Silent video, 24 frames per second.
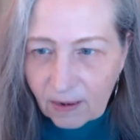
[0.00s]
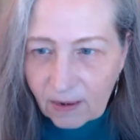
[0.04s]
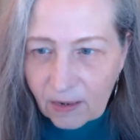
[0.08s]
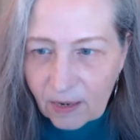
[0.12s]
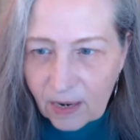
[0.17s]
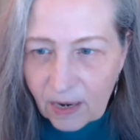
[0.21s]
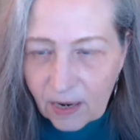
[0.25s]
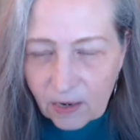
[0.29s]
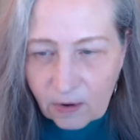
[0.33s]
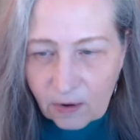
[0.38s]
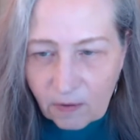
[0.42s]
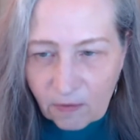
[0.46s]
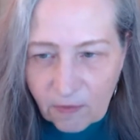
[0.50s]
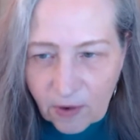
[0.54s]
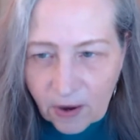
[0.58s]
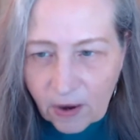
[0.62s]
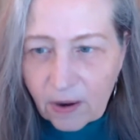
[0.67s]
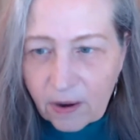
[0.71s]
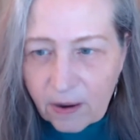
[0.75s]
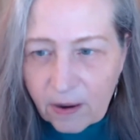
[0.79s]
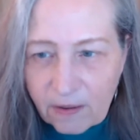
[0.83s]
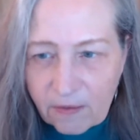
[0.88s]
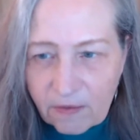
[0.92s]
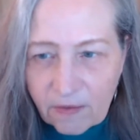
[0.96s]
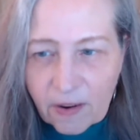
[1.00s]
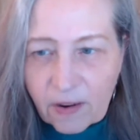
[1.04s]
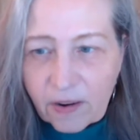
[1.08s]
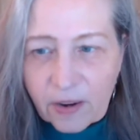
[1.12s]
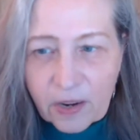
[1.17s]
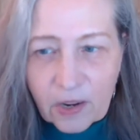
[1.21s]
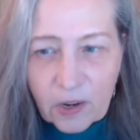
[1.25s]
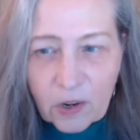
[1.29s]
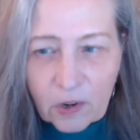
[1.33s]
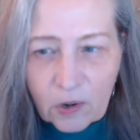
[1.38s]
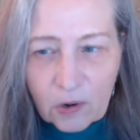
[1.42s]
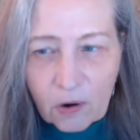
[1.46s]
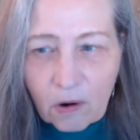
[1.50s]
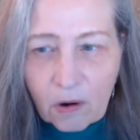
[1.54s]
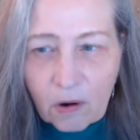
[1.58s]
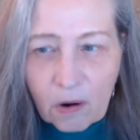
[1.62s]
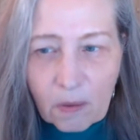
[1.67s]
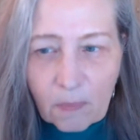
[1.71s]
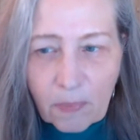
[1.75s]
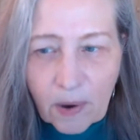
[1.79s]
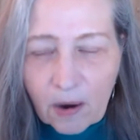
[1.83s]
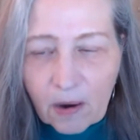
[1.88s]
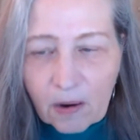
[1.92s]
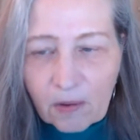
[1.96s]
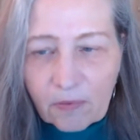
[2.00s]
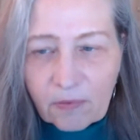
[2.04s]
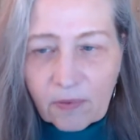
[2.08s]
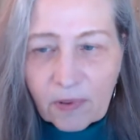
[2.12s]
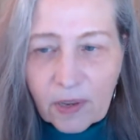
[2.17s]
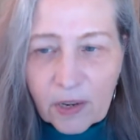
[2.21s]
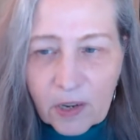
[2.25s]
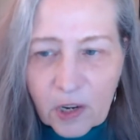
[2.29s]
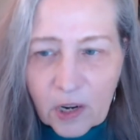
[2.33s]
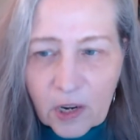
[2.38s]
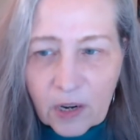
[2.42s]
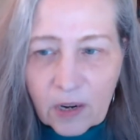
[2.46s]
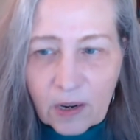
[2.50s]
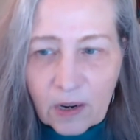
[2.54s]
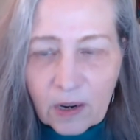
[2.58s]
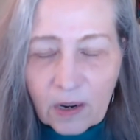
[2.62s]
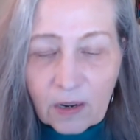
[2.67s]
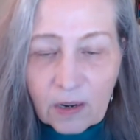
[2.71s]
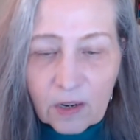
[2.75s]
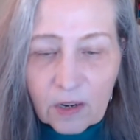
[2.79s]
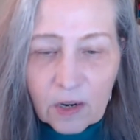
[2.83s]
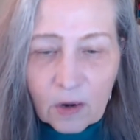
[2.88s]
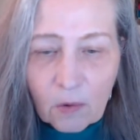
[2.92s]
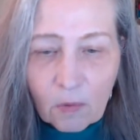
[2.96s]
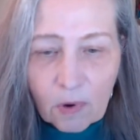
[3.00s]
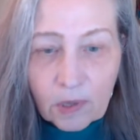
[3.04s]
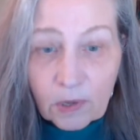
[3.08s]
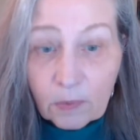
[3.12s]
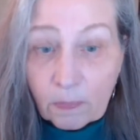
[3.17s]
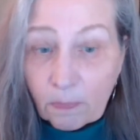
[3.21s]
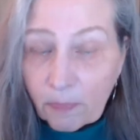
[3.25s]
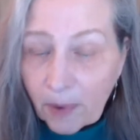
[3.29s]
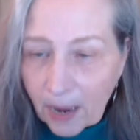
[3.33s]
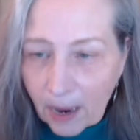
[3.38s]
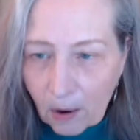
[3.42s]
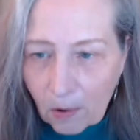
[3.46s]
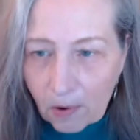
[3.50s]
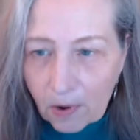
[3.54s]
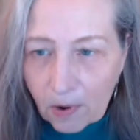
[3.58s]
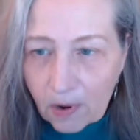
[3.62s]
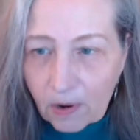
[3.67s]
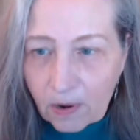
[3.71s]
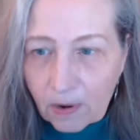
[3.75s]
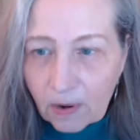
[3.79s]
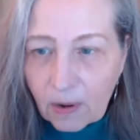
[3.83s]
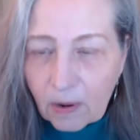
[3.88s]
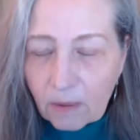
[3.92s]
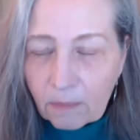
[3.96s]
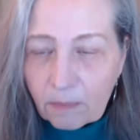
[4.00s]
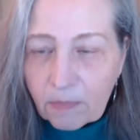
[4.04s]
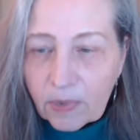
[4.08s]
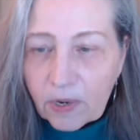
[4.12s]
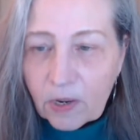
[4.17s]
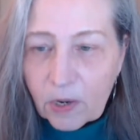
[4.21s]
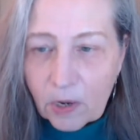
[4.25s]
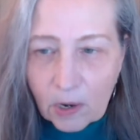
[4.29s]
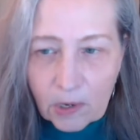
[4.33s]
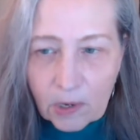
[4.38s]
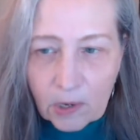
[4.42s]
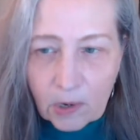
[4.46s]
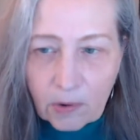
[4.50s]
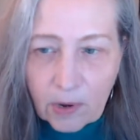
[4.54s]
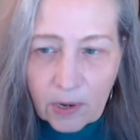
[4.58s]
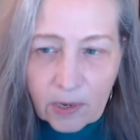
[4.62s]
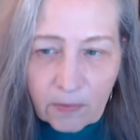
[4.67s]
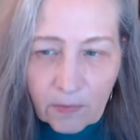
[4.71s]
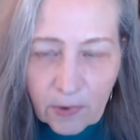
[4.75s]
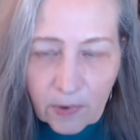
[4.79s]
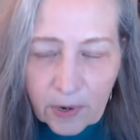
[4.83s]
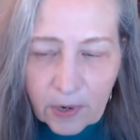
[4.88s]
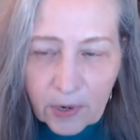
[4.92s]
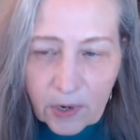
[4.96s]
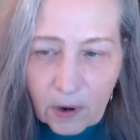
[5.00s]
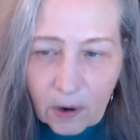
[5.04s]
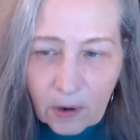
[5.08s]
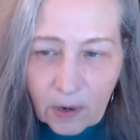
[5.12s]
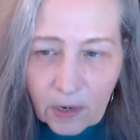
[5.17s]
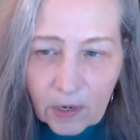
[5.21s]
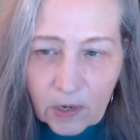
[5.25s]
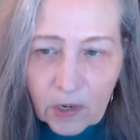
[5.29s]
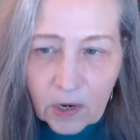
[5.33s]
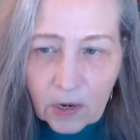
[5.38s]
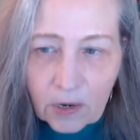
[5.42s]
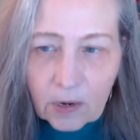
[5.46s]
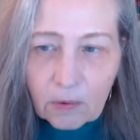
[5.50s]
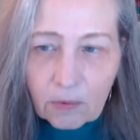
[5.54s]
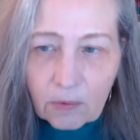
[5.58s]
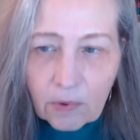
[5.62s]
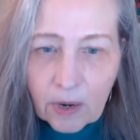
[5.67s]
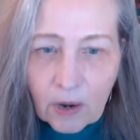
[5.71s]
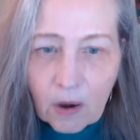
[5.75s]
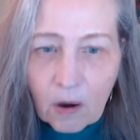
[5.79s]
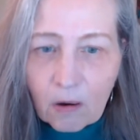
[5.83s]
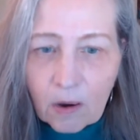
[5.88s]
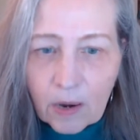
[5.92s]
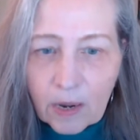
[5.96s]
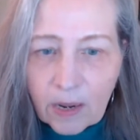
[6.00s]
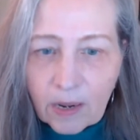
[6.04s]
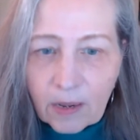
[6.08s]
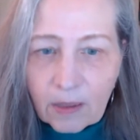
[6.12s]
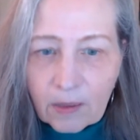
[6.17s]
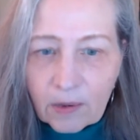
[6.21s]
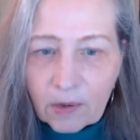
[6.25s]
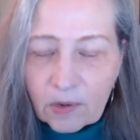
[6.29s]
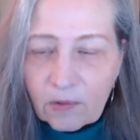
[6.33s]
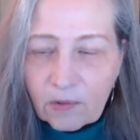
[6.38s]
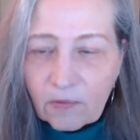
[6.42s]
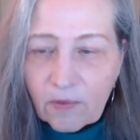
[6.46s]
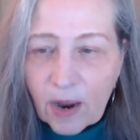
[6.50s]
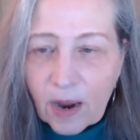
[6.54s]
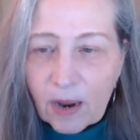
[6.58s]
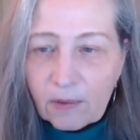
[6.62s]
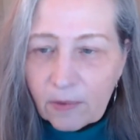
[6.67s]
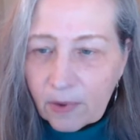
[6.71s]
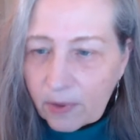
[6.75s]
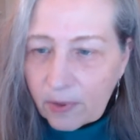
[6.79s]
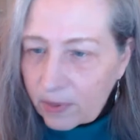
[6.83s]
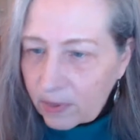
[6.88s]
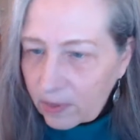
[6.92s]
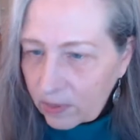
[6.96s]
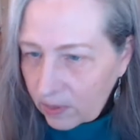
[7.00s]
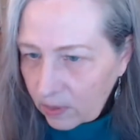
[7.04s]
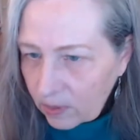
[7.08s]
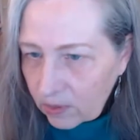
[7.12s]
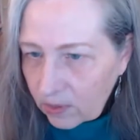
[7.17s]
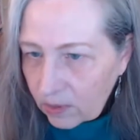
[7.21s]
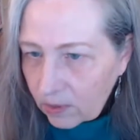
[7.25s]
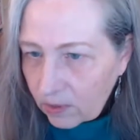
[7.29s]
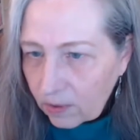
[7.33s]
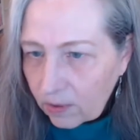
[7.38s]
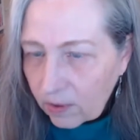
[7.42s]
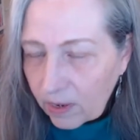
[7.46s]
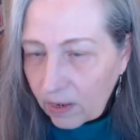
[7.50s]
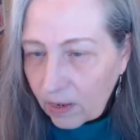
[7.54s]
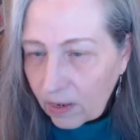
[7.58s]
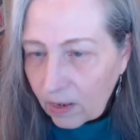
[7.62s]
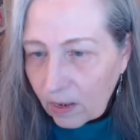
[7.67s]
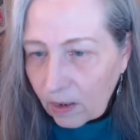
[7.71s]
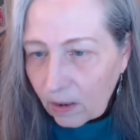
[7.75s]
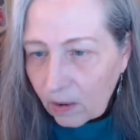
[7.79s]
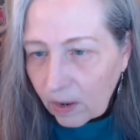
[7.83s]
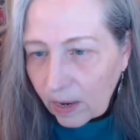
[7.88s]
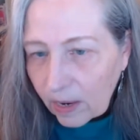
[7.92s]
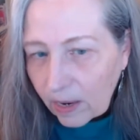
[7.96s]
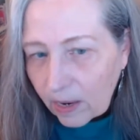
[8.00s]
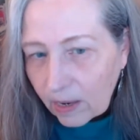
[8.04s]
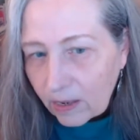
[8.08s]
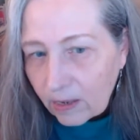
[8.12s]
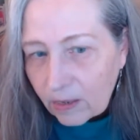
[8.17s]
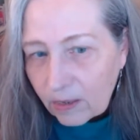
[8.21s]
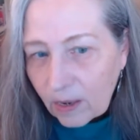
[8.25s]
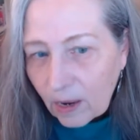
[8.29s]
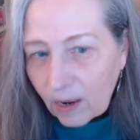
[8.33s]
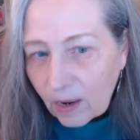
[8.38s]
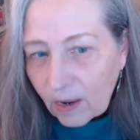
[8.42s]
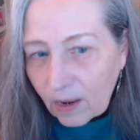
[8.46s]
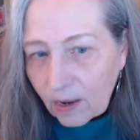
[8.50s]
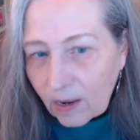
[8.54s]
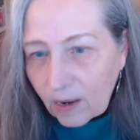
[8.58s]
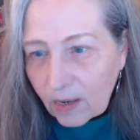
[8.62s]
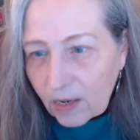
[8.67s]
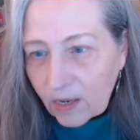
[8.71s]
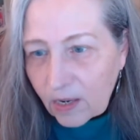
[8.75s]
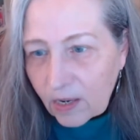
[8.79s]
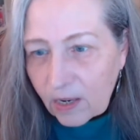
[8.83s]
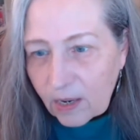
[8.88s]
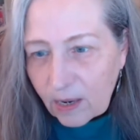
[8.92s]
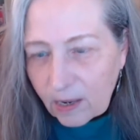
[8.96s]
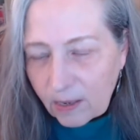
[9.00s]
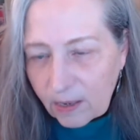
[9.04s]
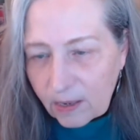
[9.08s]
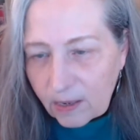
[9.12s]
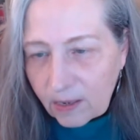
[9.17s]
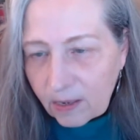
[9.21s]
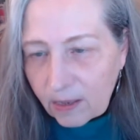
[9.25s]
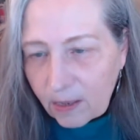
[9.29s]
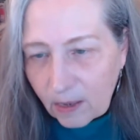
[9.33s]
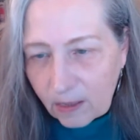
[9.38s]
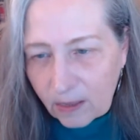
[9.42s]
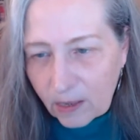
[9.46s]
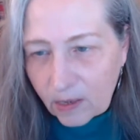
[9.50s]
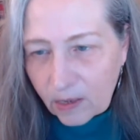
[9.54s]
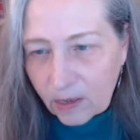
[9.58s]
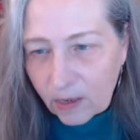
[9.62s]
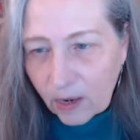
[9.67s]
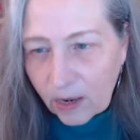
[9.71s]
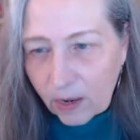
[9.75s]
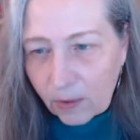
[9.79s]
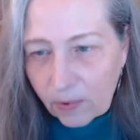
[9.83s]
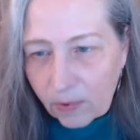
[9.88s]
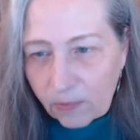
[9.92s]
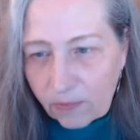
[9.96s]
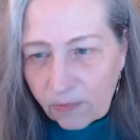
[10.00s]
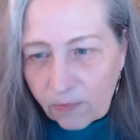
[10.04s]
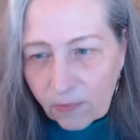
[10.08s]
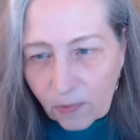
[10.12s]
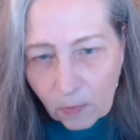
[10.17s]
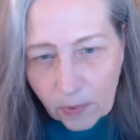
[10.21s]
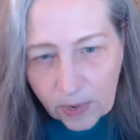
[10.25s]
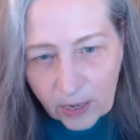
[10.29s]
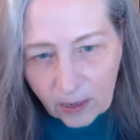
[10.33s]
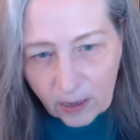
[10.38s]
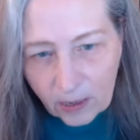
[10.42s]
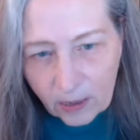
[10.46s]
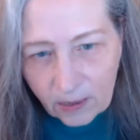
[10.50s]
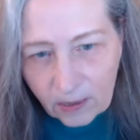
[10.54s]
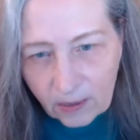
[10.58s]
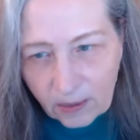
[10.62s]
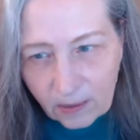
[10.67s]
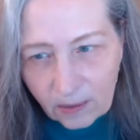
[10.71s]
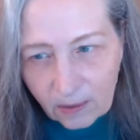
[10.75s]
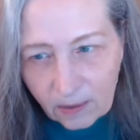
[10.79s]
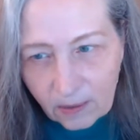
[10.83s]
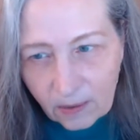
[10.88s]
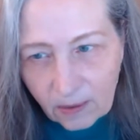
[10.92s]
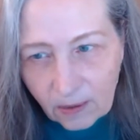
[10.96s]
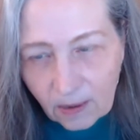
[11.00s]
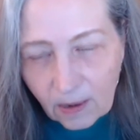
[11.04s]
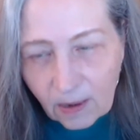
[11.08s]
She has a very, very strong, powerful agenda. She wants power, but she also has a very strong agenda regarding the survival of the Sisterhood. And she doesn't see that there's any room for weakness.